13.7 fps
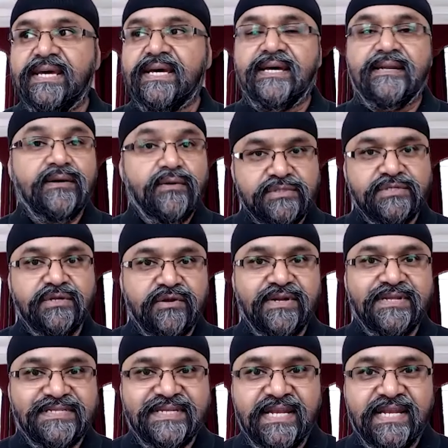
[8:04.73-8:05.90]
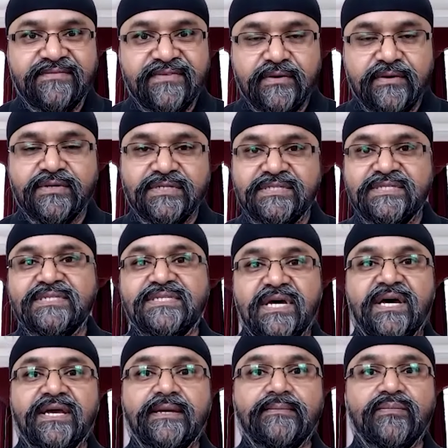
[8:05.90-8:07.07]
and also known as daily focused
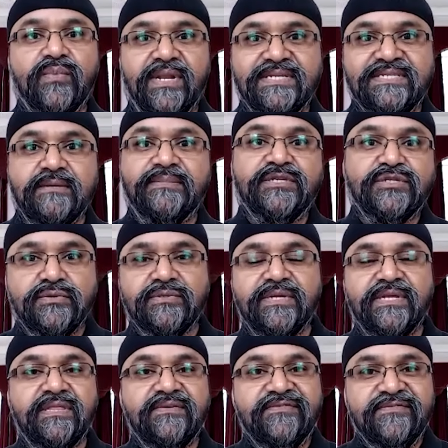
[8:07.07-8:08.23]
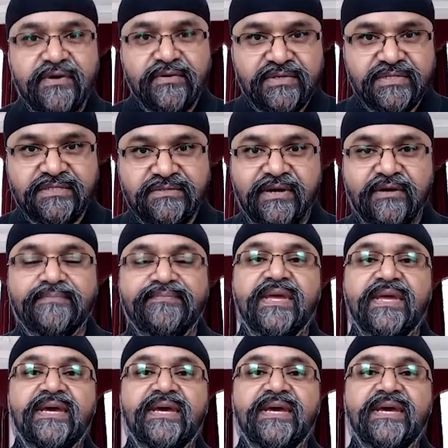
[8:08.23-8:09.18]
time when it's habitual in the focused realm,